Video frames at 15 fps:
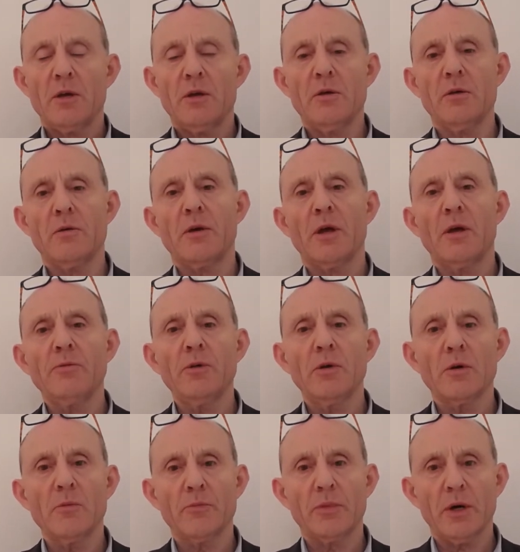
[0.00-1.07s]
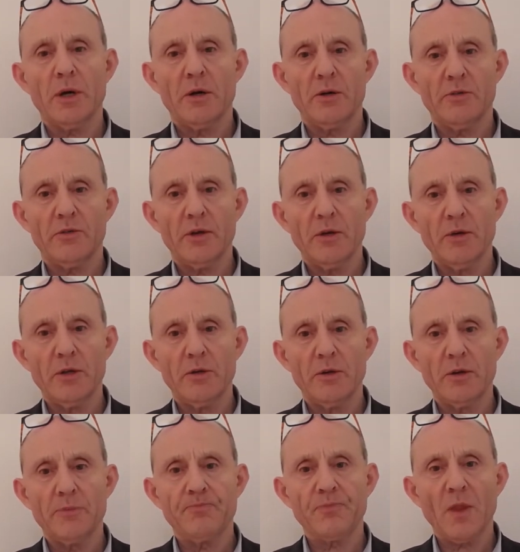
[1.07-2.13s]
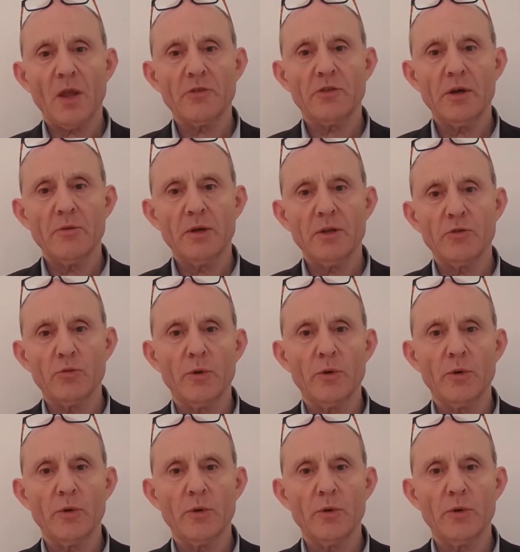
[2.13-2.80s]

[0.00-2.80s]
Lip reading: If you compare seaweeds